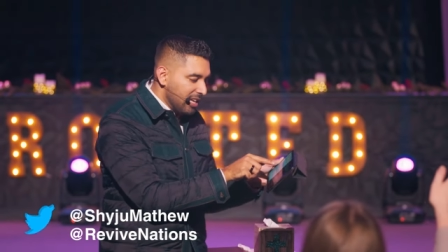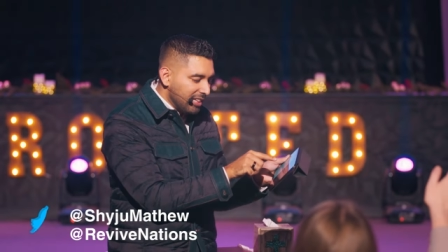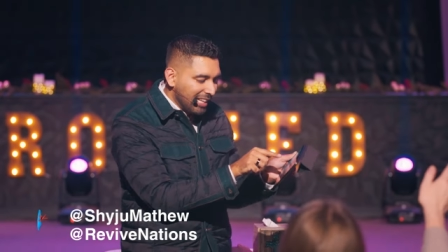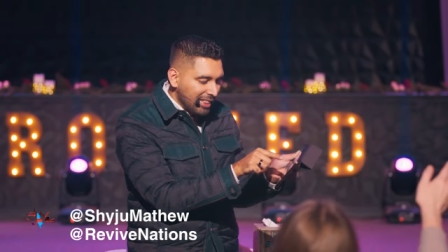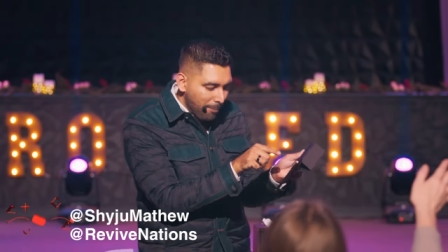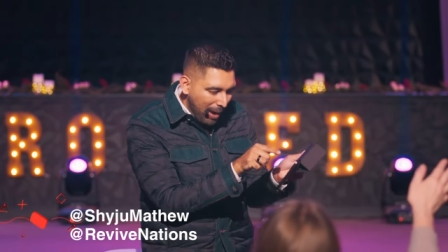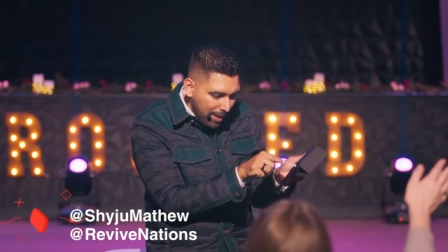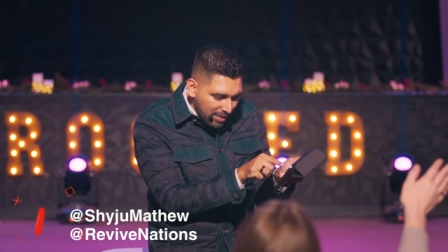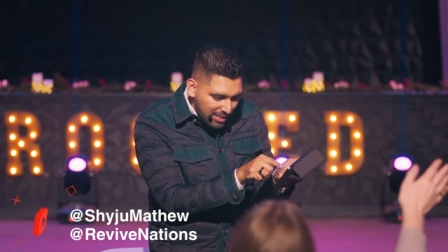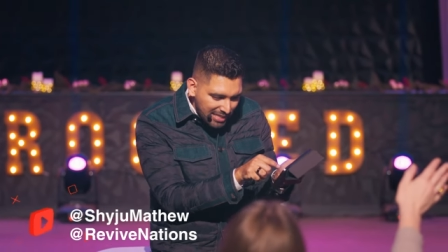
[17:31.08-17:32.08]
that the
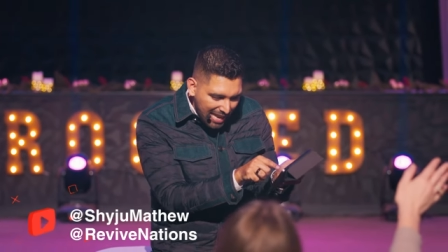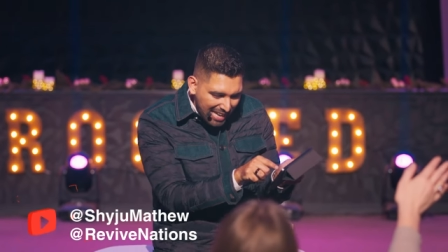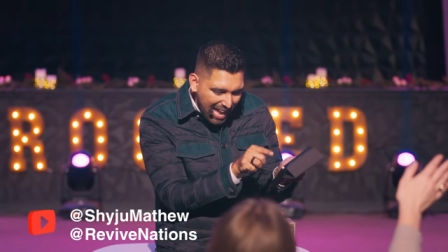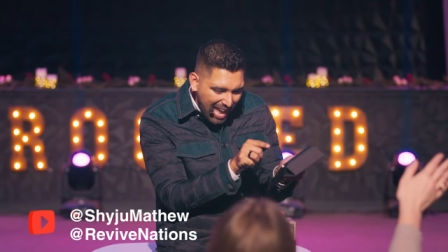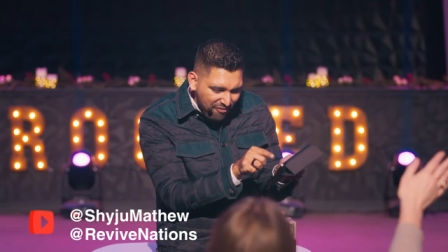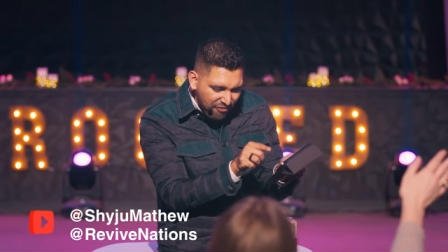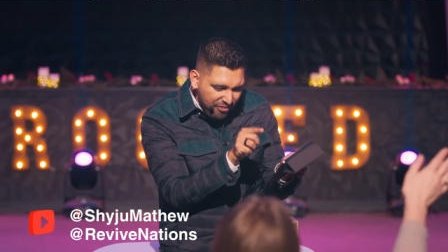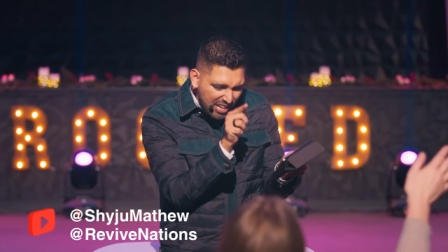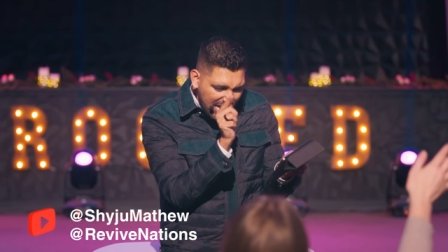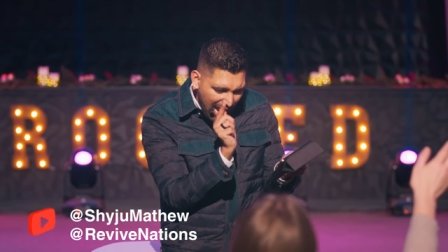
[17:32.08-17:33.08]
Bible is saying
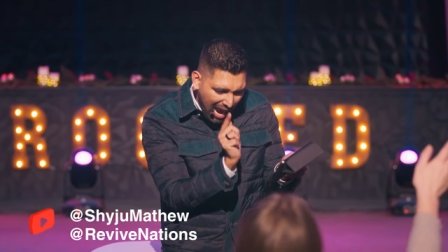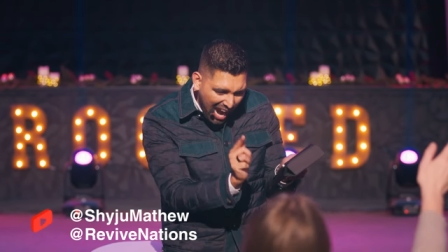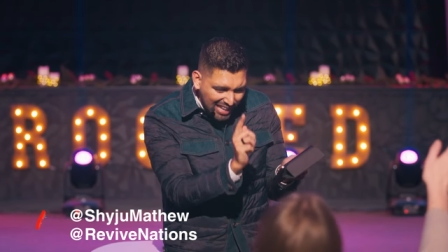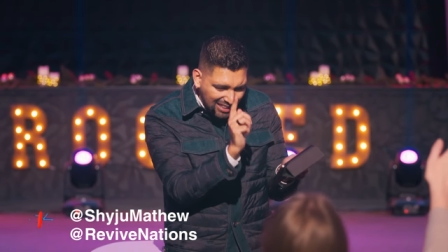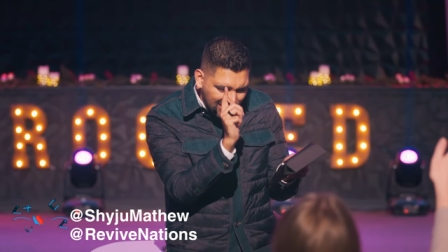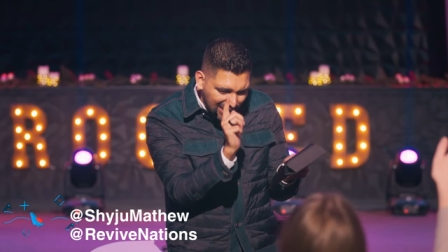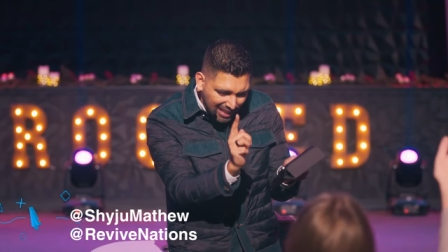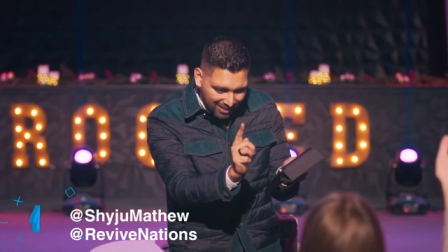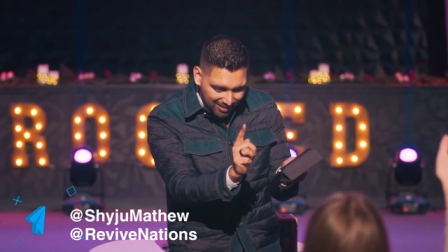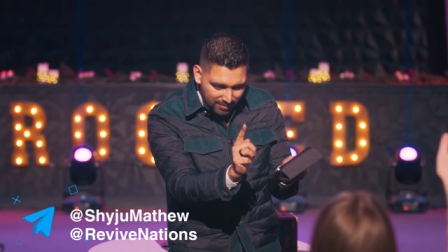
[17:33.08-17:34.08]
every high
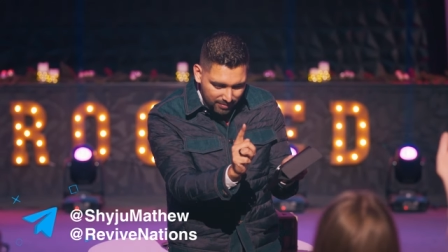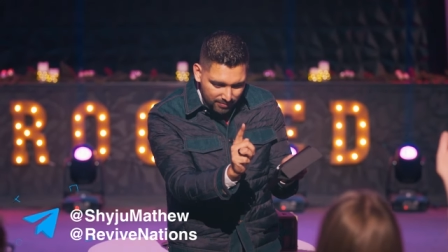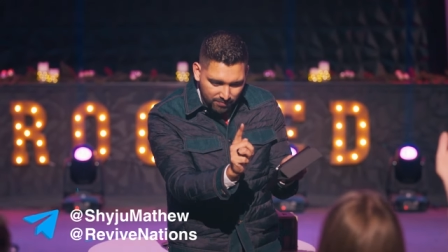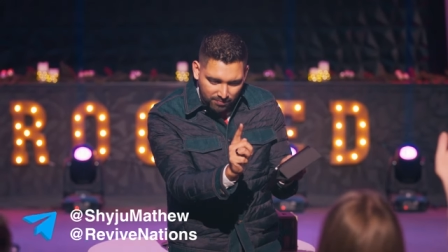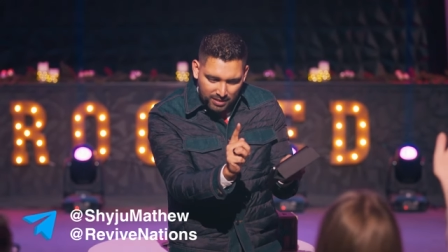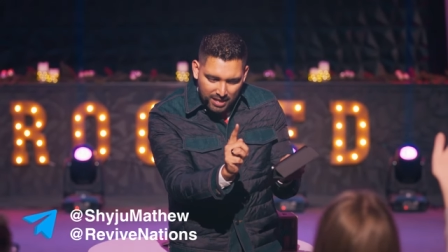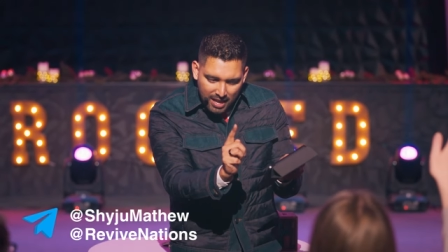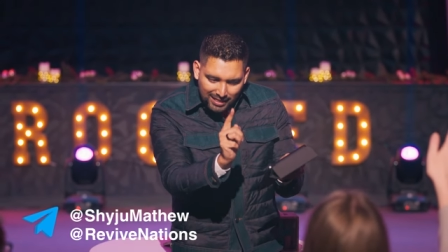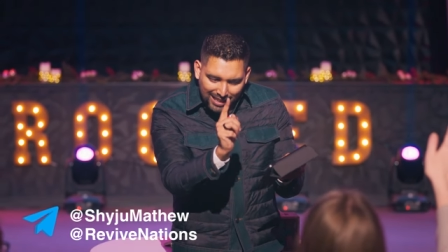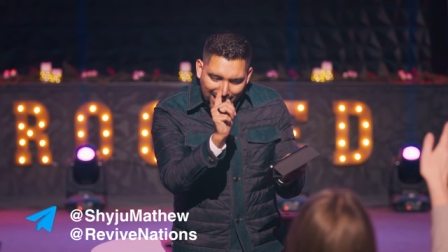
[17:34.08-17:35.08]
thing
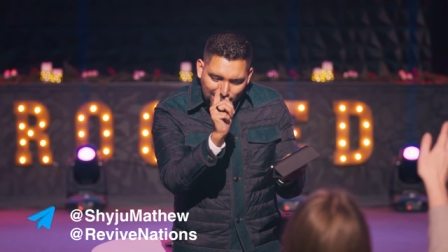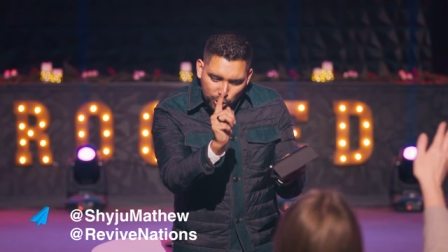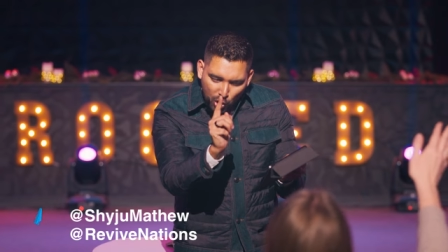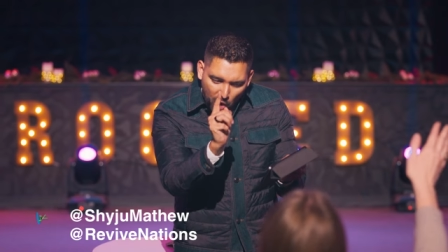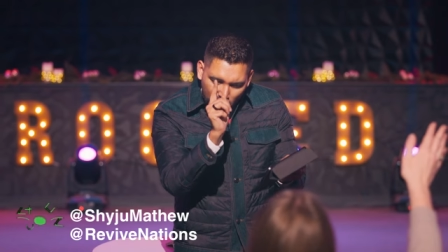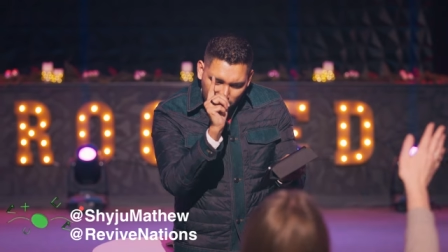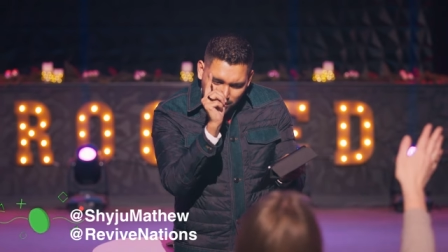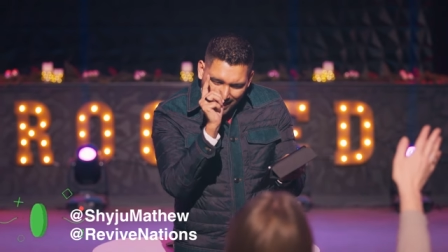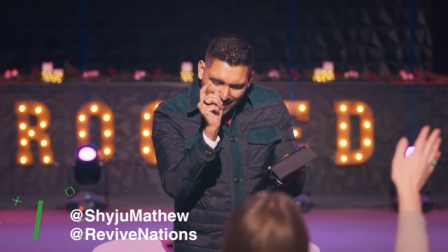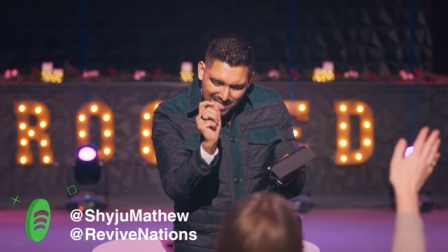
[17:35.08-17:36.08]
that
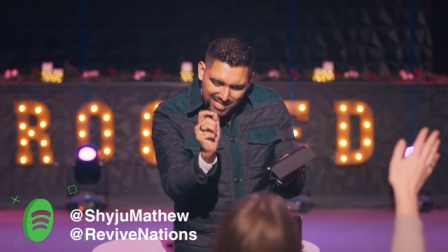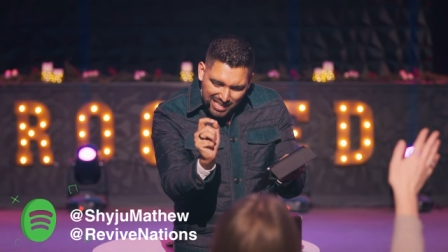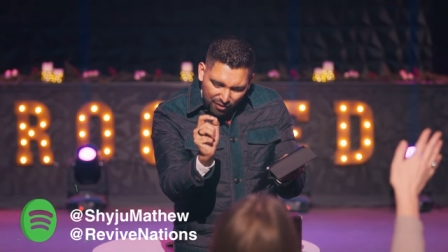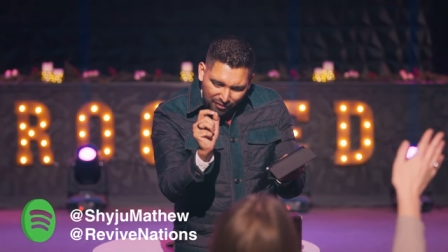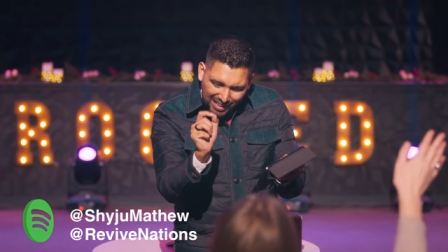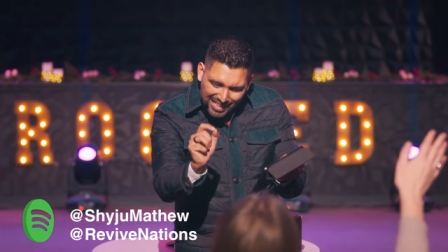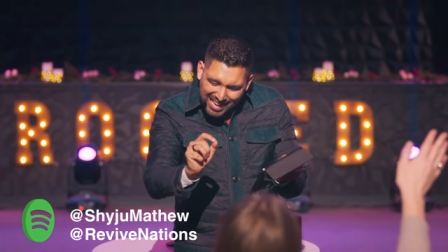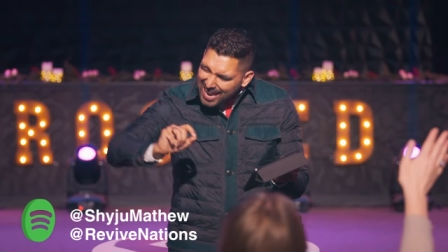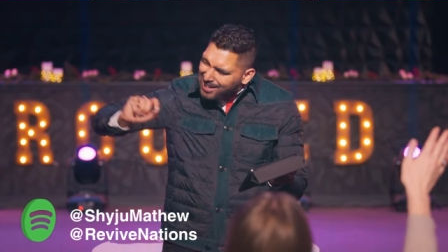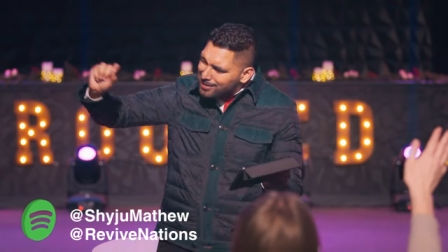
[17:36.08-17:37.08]
exalts itself
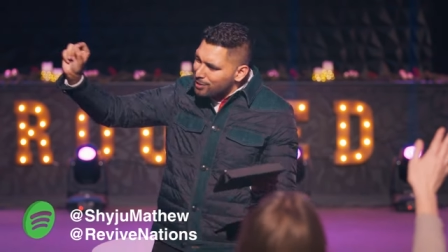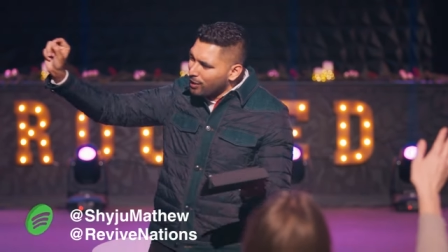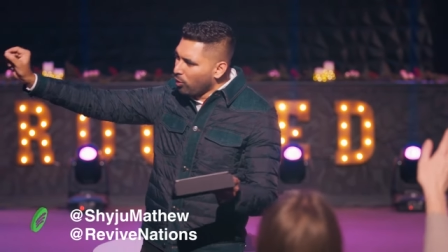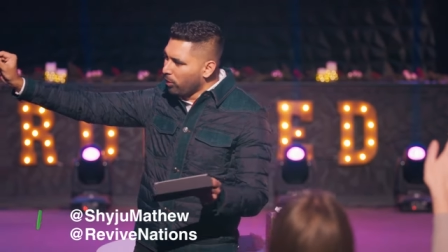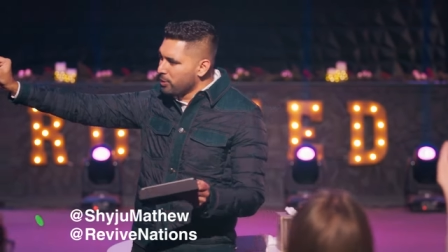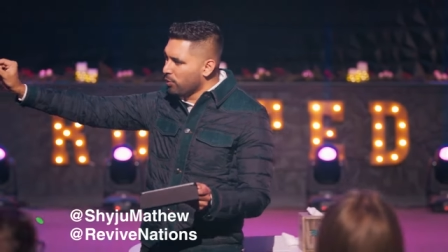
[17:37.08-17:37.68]
against the knowledge